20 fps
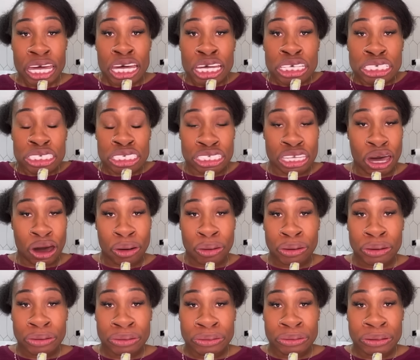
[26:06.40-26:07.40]
So,
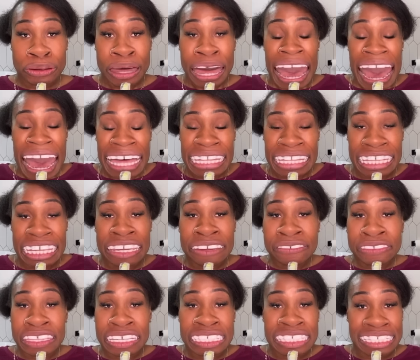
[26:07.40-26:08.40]
I leave
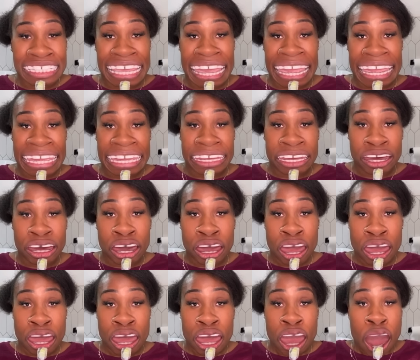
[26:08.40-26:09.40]
this saying,
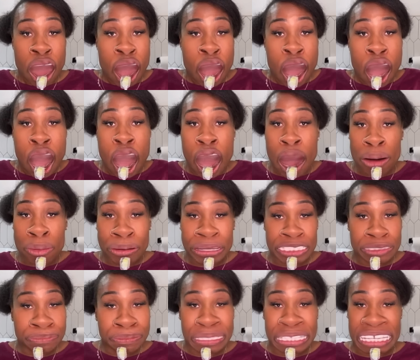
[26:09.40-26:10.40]
always
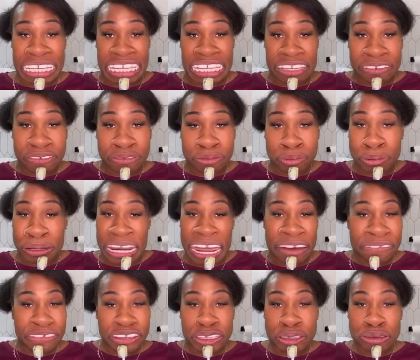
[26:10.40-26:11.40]
believe whatever
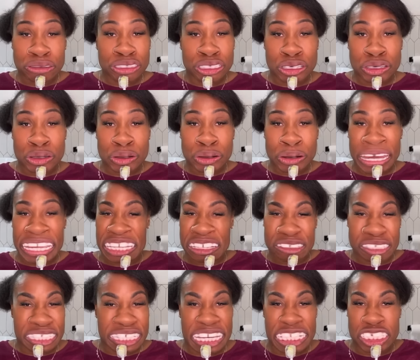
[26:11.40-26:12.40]
you do and you
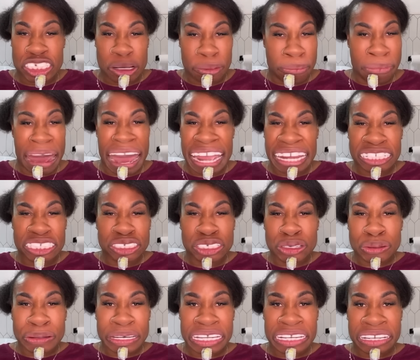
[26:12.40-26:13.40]
set your mind to
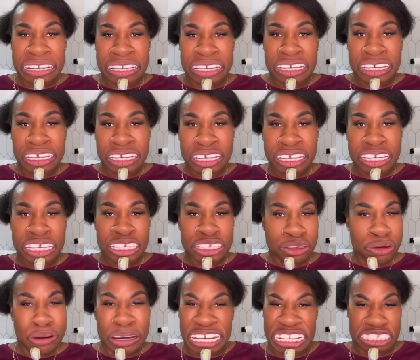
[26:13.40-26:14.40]
it, you
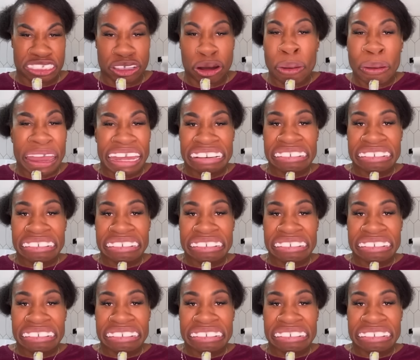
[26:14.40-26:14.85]
can do it.